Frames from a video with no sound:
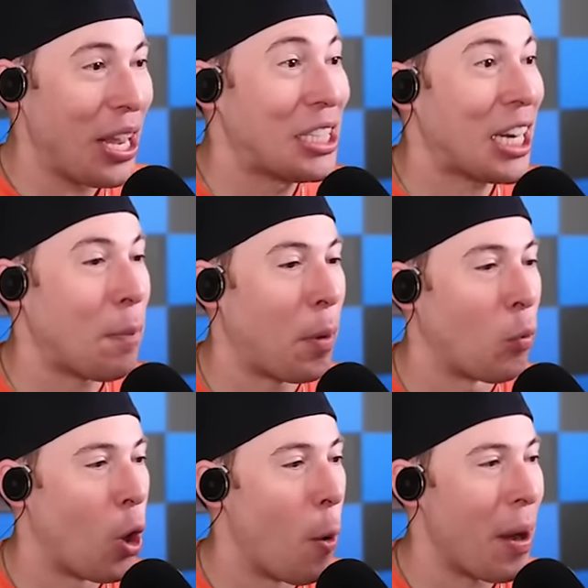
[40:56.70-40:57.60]
they set up a
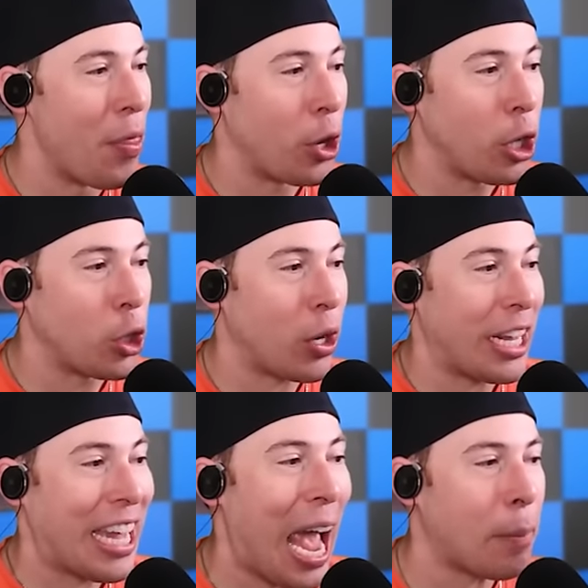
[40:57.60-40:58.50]
rope, and they're gonna try
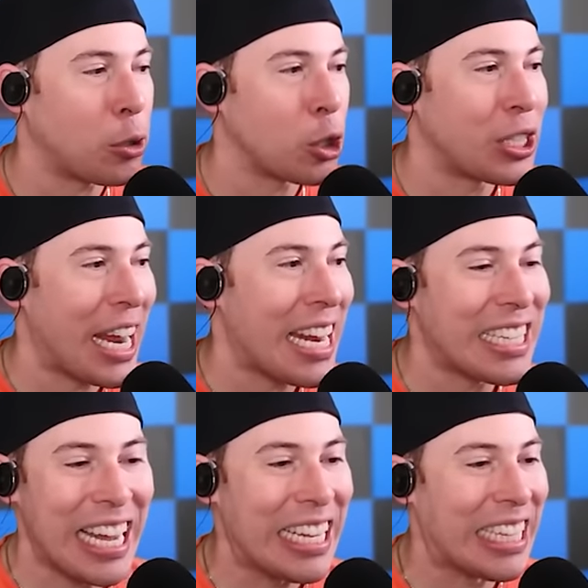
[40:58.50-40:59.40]
to capture
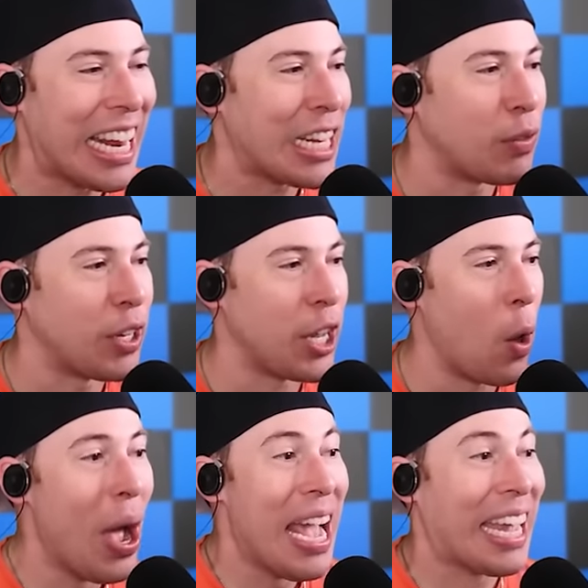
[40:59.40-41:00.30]
Santa in today's
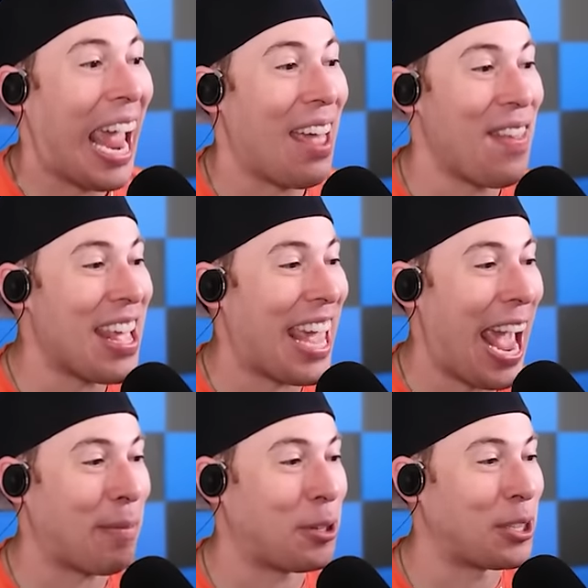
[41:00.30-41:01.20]
video. Can they
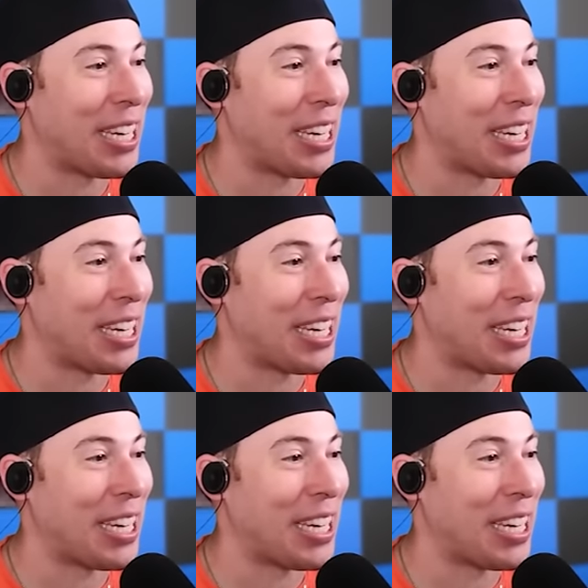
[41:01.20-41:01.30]
capture